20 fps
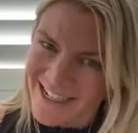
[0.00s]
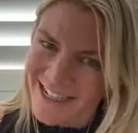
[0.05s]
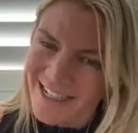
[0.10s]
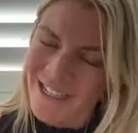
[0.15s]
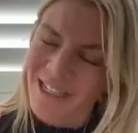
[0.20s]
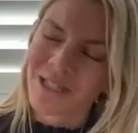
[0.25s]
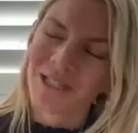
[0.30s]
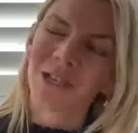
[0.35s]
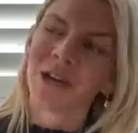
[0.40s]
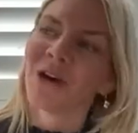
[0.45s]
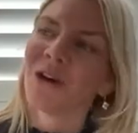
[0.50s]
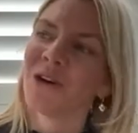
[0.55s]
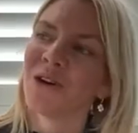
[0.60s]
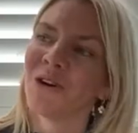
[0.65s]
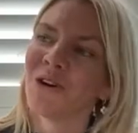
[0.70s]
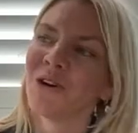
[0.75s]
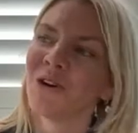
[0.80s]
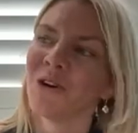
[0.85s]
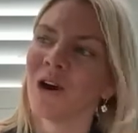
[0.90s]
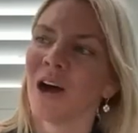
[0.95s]

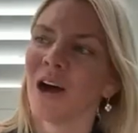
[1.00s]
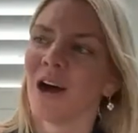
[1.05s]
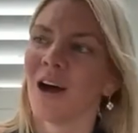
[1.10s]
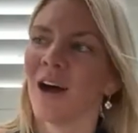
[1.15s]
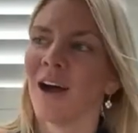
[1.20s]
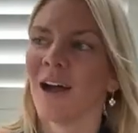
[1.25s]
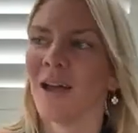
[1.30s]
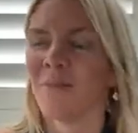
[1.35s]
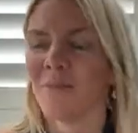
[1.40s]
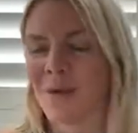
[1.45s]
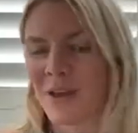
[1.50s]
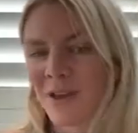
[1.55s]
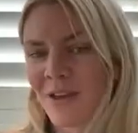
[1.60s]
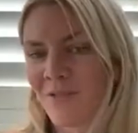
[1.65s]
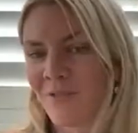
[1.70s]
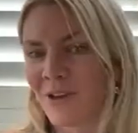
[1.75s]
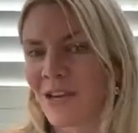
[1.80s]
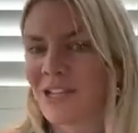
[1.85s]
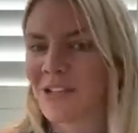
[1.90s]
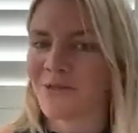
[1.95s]
So I'm
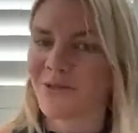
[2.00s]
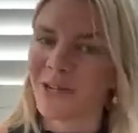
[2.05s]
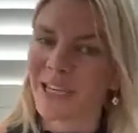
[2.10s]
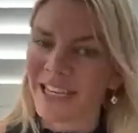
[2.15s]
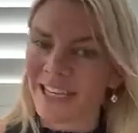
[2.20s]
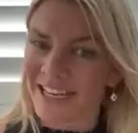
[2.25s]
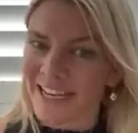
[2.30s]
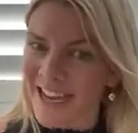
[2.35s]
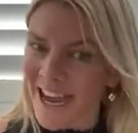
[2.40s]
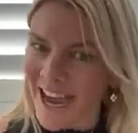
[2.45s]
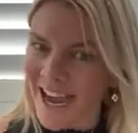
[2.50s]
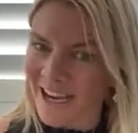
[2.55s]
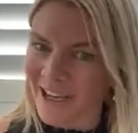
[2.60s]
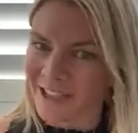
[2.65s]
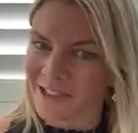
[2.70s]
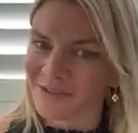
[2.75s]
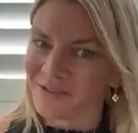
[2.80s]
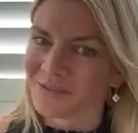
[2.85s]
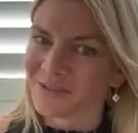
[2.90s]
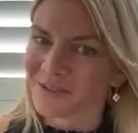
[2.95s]
redoing it
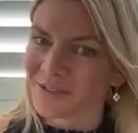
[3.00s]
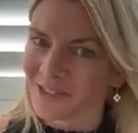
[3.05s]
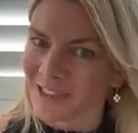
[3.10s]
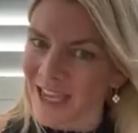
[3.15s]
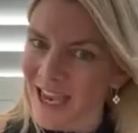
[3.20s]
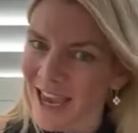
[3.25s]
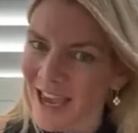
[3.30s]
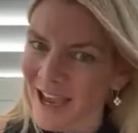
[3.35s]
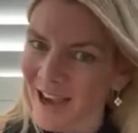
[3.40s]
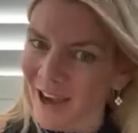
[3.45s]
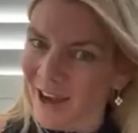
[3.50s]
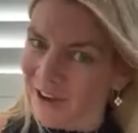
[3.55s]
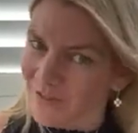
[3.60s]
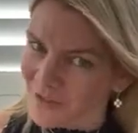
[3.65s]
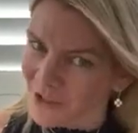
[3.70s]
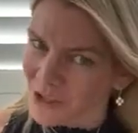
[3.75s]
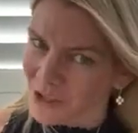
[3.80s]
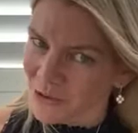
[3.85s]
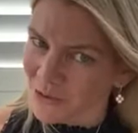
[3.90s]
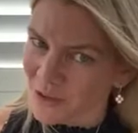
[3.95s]
now
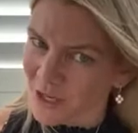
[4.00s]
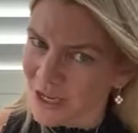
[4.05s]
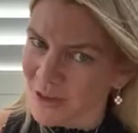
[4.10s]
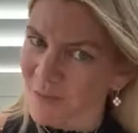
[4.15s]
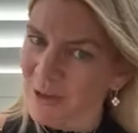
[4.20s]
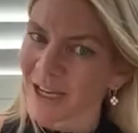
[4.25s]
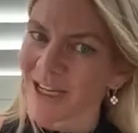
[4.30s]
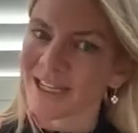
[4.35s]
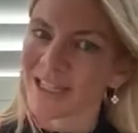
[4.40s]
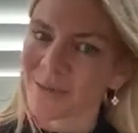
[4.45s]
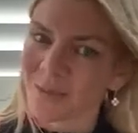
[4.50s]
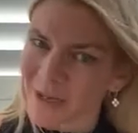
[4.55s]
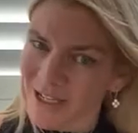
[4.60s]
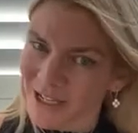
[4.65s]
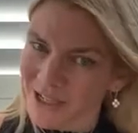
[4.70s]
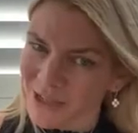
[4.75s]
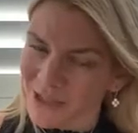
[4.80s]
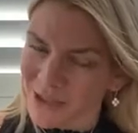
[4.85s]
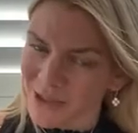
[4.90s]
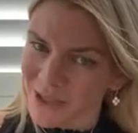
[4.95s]
after doing my
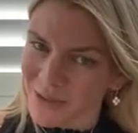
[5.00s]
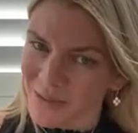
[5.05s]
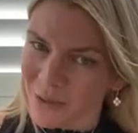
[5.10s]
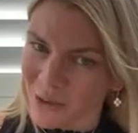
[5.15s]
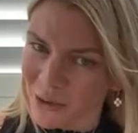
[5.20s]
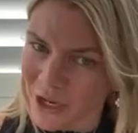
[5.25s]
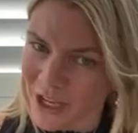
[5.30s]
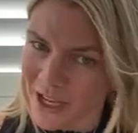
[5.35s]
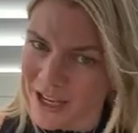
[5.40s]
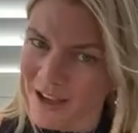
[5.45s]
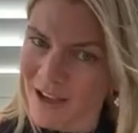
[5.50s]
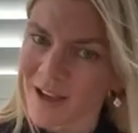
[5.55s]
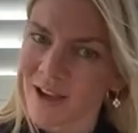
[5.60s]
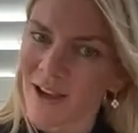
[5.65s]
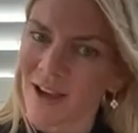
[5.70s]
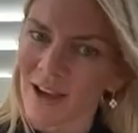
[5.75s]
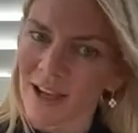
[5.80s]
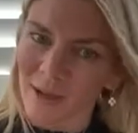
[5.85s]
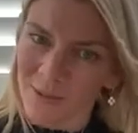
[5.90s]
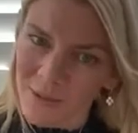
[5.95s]
inspections this morning
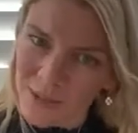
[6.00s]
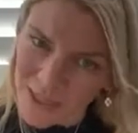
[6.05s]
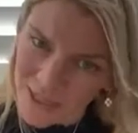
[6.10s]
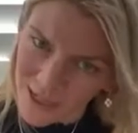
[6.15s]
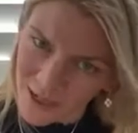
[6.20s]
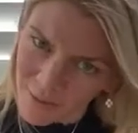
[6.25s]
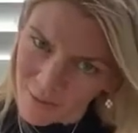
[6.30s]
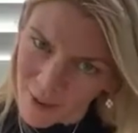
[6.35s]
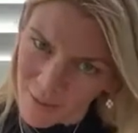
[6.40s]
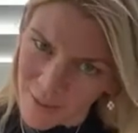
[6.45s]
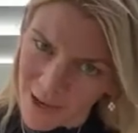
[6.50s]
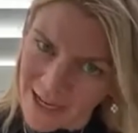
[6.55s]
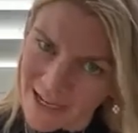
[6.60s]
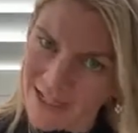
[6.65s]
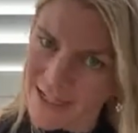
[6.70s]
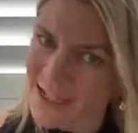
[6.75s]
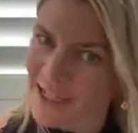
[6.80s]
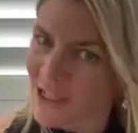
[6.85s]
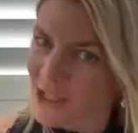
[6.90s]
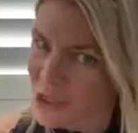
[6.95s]
and I'm sitting on my back
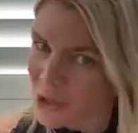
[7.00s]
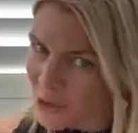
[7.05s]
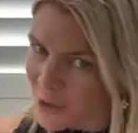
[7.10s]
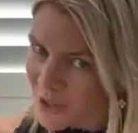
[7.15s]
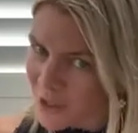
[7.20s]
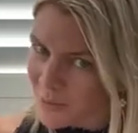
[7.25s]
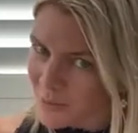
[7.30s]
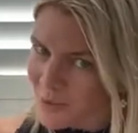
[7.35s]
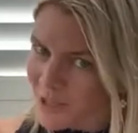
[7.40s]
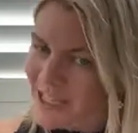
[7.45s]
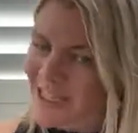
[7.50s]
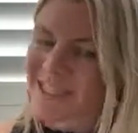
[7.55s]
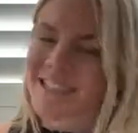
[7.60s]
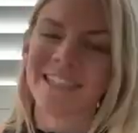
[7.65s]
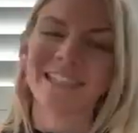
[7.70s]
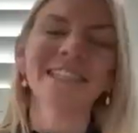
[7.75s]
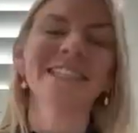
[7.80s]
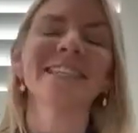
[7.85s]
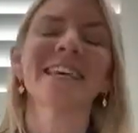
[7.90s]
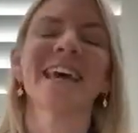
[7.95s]
deck enjoying the
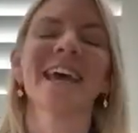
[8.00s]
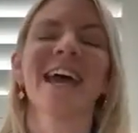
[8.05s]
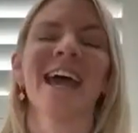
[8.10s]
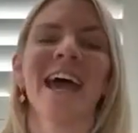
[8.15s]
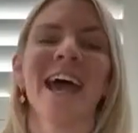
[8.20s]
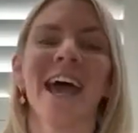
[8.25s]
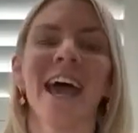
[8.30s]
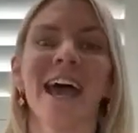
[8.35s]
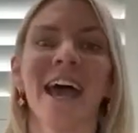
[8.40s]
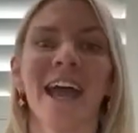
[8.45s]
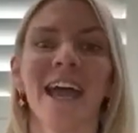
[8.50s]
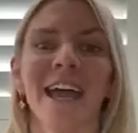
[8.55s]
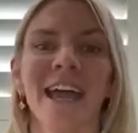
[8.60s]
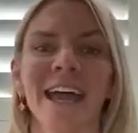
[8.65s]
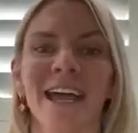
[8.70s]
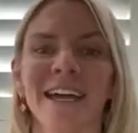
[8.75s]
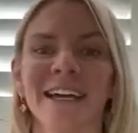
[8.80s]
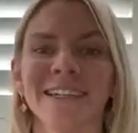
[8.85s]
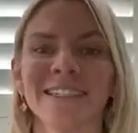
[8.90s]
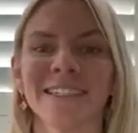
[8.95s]
breezes
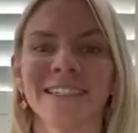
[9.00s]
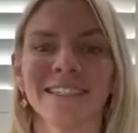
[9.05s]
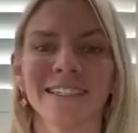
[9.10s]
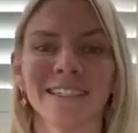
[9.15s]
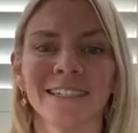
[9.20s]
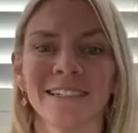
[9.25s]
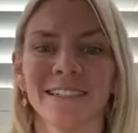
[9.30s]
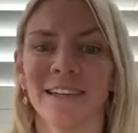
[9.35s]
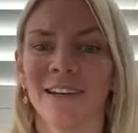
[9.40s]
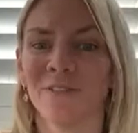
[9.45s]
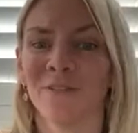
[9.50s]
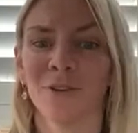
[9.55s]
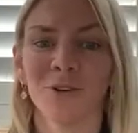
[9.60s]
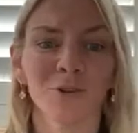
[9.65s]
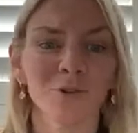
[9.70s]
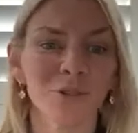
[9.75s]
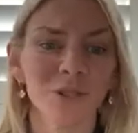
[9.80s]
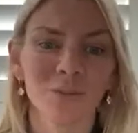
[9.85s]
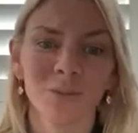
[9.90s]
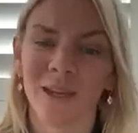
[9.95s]
and of
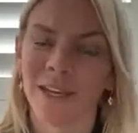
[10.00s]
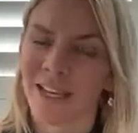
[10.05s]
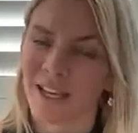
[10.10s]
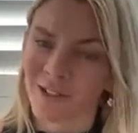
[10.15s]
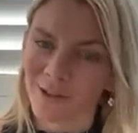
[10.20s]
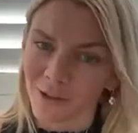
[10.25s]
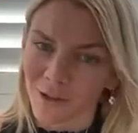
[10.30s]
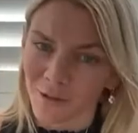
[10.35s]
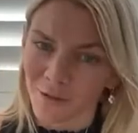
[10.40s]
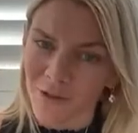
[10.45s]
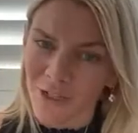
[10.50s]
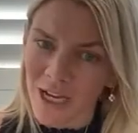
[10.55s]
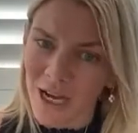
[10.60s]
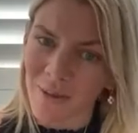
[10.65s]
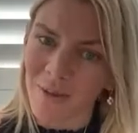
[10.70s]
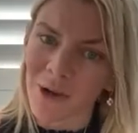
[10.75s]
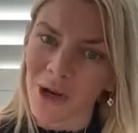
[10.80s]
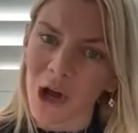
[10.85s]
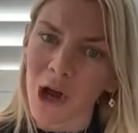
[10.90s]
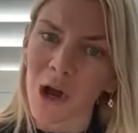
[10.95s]
course spending a lot of
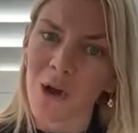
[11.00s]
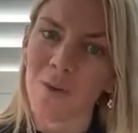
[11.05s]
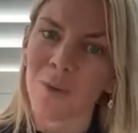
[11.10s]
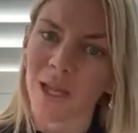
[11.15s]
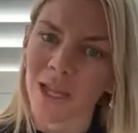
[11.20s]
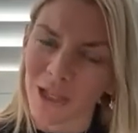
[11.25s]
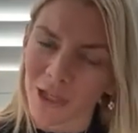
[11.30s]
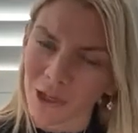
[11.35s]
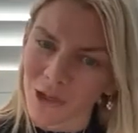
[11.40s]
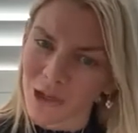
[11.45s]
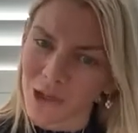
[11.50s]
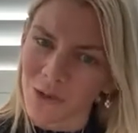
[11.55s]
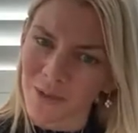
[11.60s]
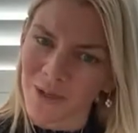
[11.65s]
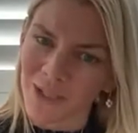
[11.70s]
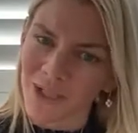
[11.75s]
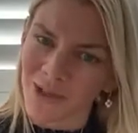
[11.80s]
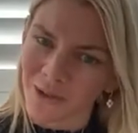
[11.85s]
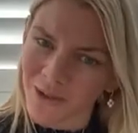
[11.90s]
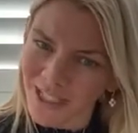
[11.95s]
time at home like you should
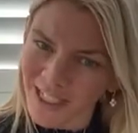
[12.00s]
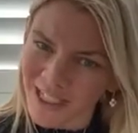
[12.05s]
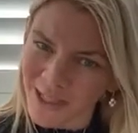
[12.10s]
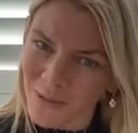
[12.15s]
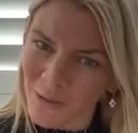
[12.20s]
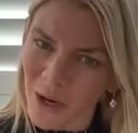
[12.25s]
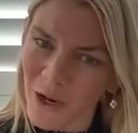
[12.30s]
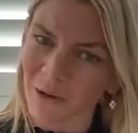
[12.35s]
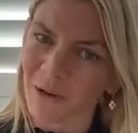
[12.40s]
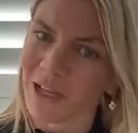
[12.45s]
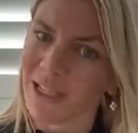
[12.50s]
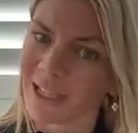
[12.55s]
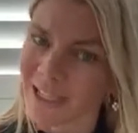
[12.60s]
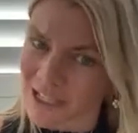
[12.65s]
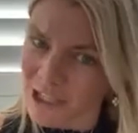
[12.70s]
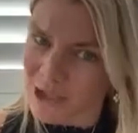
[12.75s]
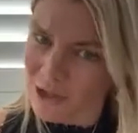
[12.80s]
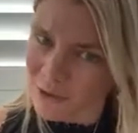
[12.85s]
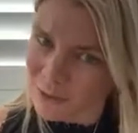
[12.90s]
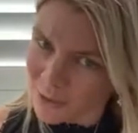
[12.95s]
be doing as well
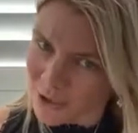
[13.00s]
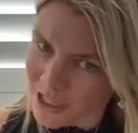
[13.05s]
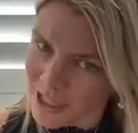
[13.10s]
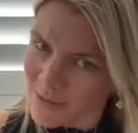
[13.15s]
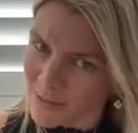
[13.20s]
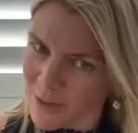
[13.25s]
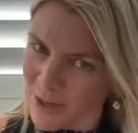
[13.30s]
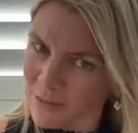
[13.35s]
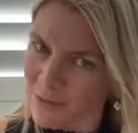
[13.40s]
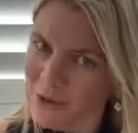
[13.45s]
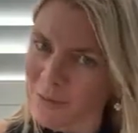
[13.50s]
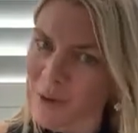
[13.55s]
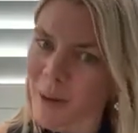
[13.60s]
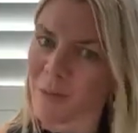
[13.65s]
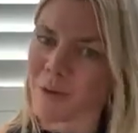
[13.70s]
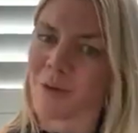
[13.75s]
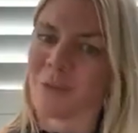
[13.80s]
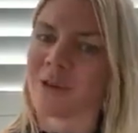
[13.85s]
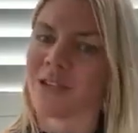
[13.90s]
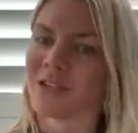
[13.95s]
unless you're wanting to buy one of my
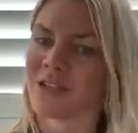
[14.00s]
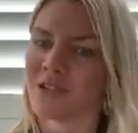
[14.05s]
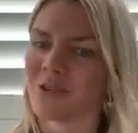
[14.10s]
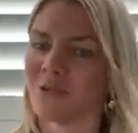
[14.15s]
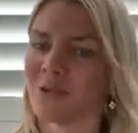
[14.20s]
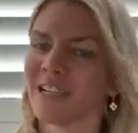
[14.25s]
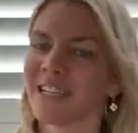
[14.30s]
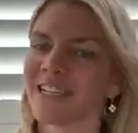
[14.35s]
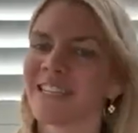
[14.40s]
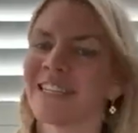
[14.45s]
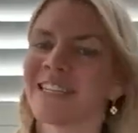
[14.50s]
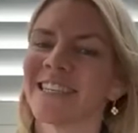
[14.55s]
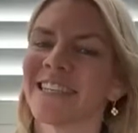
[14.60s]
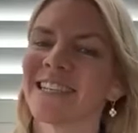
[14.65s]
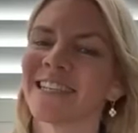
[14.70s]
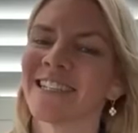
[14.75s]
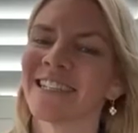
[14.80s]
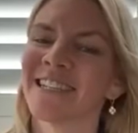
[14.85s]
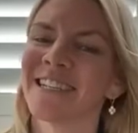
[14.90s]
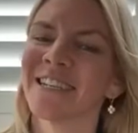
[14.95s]
properties and you wanted to see it.